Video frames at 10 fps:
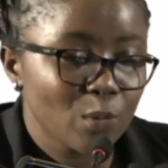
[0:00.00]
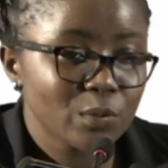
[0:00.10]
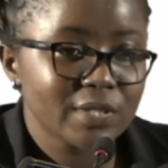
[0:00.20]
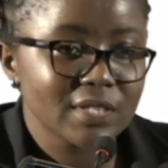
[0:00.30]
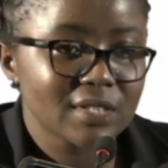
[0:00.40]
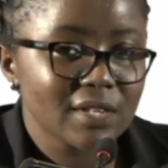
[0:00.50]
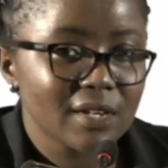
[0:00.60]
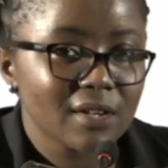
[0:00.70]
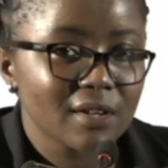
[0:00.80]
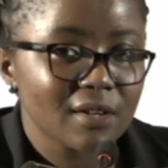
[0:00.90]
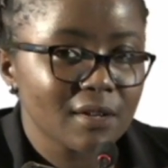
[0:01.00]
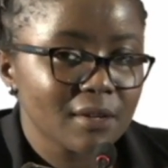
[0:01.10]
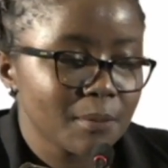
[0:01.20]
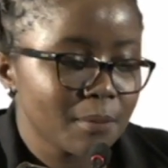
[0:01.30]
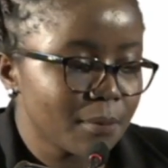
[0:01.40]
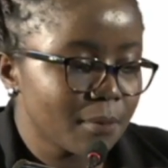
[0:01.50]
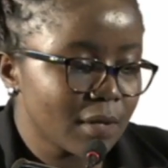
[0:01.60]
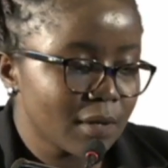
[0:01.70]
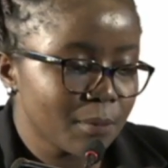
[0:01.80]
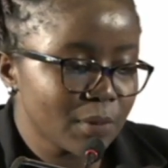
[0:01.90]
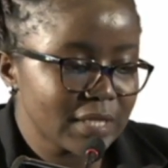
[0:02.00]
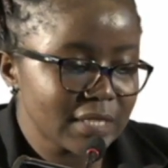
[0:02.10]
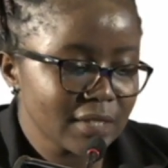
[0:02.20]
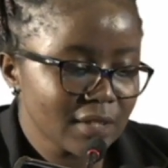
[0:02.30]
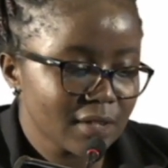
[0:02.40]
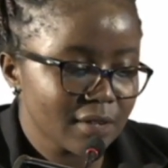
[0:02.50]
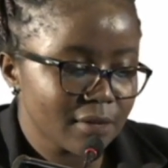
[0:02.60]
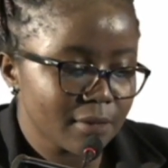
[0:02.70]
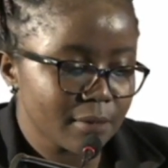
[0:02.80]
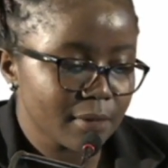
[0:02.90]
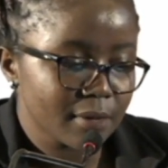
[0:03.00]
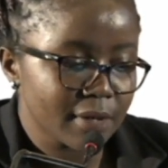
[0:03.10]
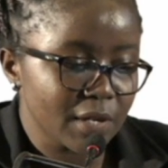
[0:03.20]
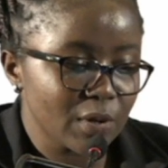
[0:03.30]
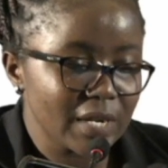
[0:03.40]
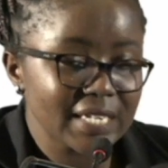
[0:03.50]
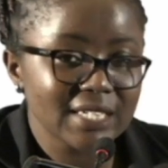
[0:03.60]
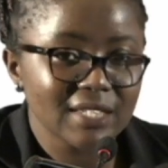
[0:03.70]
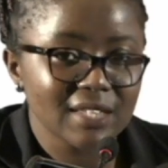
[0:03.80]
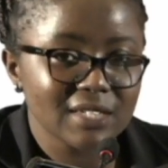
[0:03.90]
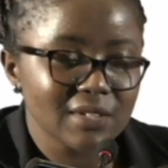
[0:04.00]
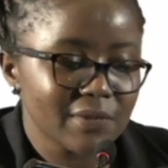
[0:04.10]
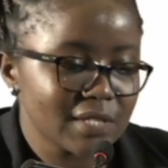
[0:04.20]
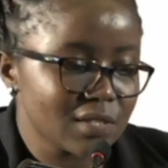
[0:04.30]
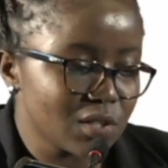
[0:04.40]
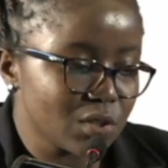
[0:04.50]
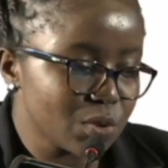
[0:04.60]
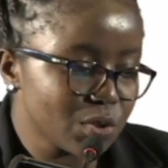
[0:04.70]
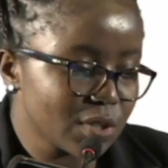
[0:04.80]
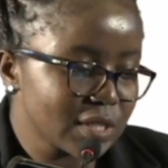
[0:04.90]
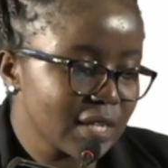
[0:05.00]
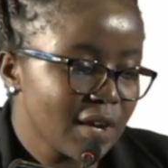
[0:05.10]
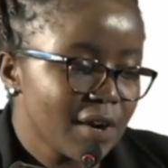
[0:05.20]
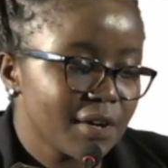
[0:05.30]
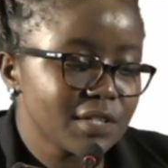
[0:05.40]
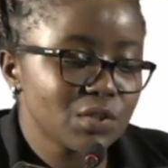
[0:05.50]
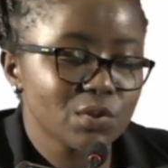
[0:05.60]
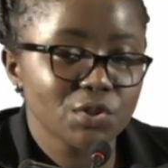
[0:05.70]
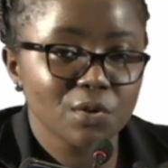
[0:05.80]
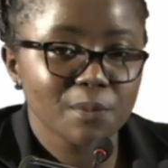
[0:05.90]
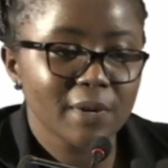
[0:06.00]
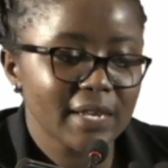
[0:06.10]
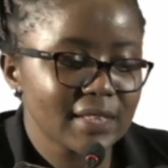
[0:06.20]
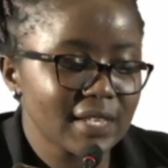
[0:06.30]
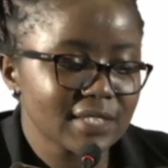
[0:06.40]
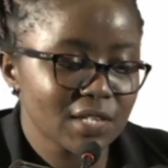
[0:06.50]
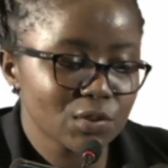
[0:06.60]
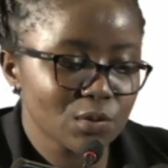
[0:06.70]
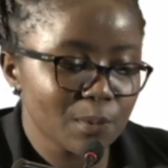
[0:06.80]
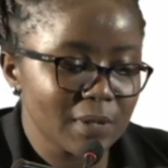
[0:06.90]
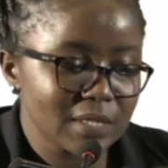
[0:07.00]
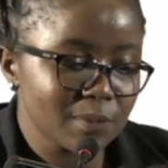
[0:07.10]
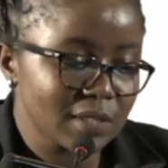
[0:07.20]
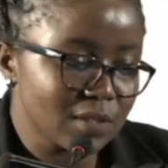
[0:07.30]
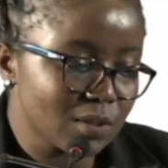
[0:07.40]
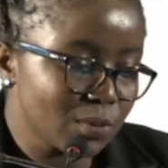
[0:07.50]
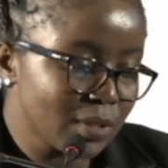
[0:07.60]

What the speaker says: which is the body regulating the TVET institutions, registration by the Central Placement